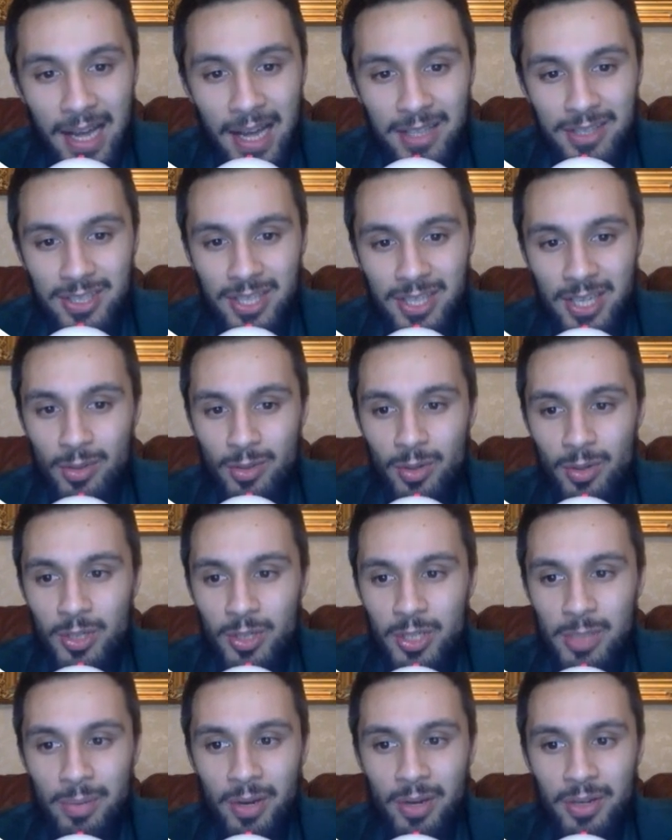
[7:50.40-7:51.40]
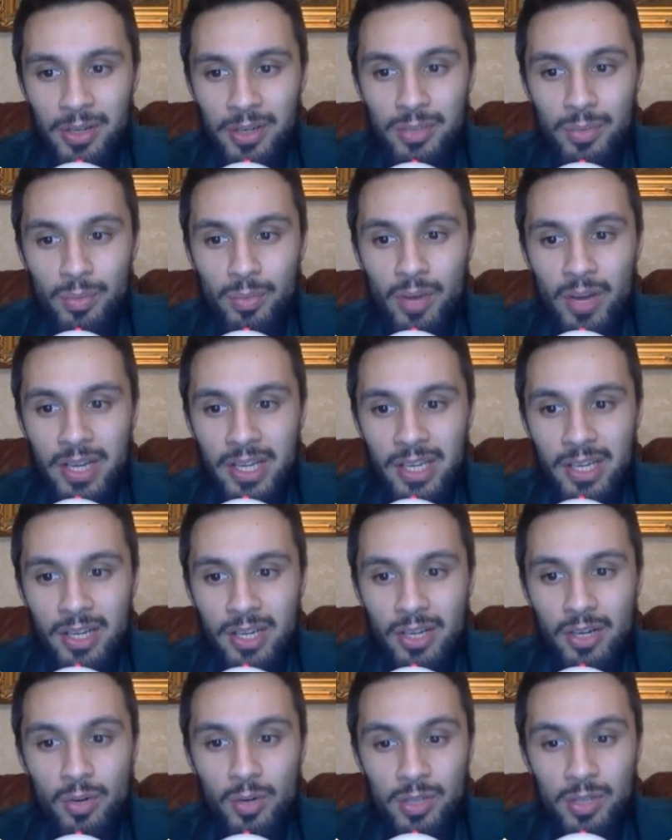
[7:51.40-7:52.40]
and technology partners working
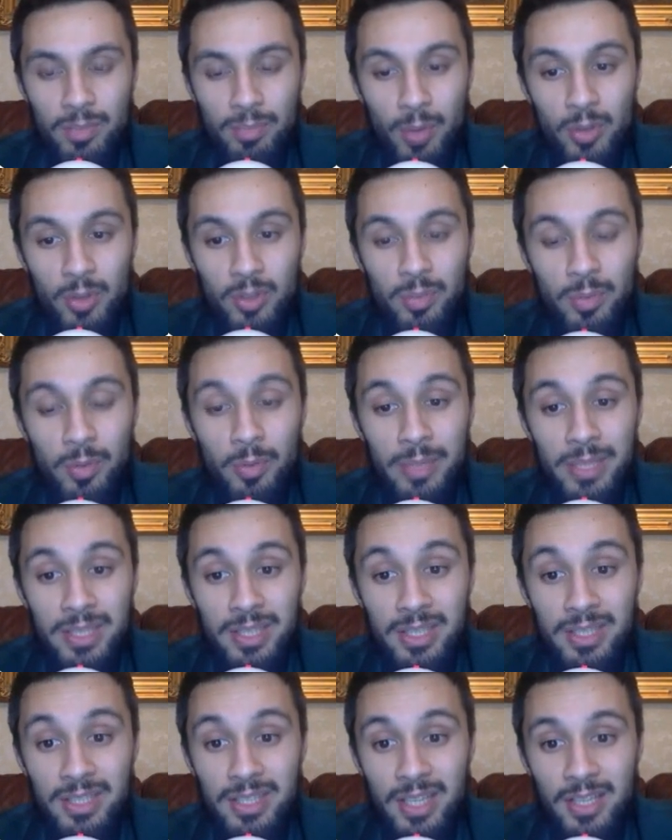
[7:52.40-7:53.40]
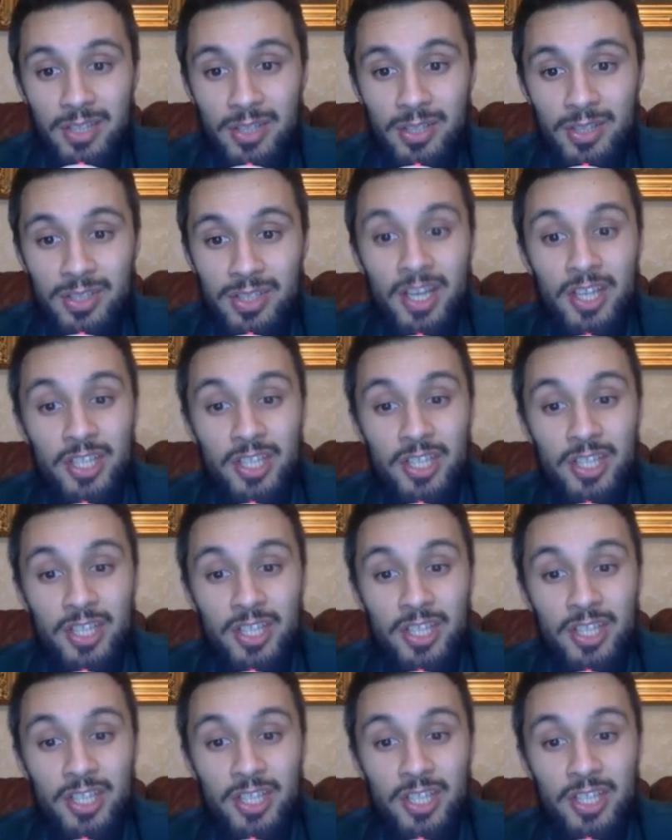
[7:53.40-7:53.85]
across multiple business sectors.